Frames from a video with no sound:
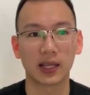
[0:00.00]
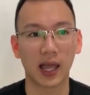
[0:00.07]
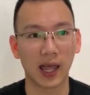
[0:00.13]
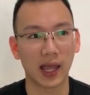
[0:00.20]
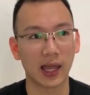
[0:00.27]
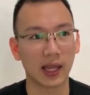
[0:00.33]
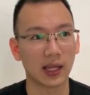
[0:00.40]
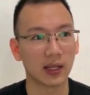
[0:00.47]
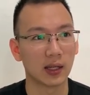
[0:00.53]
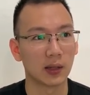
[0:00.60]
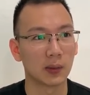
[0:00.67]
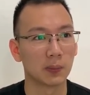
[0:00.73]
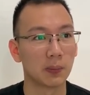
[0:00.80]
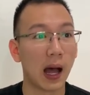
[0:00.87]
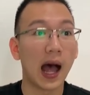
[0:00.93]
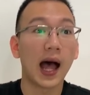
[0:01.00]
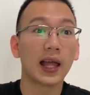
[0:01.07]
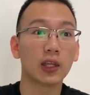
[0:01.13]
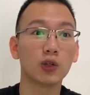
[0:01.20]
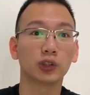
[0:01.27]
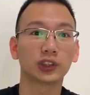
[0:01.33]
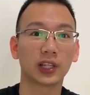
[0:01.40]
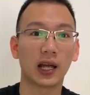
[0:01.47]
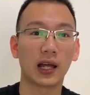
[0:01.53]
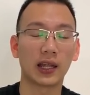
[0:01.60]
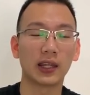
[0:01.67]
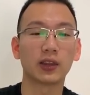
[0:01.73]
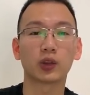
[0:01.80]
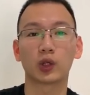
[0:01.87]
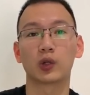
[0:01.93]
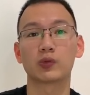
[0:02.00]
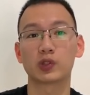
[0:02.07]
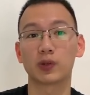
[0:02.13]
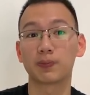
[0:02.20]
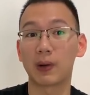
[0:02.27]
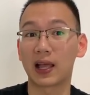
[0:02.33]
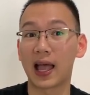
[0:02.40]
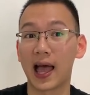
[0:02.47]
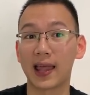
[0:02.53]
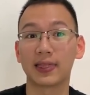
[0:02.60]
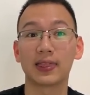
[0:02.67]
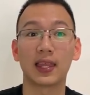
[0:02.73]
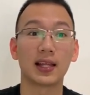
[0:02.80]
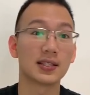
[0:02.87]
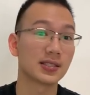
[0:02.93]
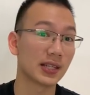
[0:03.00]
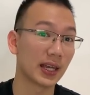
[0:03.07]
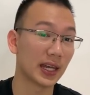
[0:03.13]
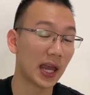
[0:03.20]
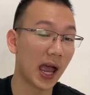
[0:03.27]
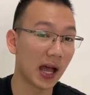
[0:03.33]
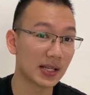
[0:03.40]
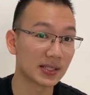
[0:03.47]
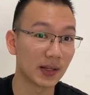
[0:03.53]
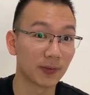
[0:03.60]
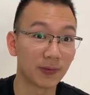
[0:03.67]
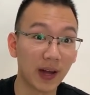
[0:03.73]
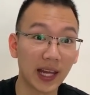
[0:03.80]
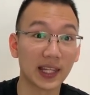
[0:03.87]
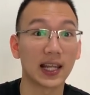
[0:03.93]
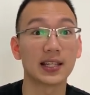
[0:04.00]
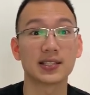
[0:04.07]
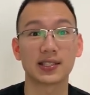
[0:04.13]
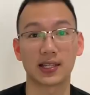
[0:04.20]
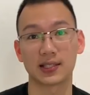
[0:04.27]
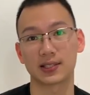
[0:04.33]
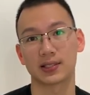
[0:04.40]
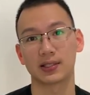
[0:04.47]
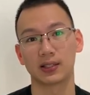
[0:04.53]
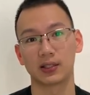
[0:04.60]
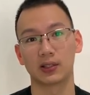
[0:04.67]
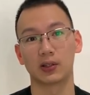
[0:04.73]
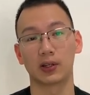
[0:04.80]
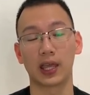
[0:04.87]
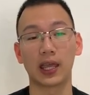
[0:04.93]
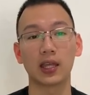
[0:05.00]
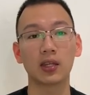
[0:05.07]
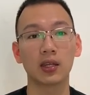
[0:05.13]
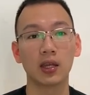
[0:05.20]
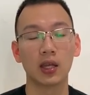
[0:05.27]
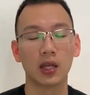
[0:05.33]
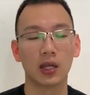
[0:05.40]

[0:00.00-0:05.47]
kay maayo siya in terms of pag-handle sa finances, okay?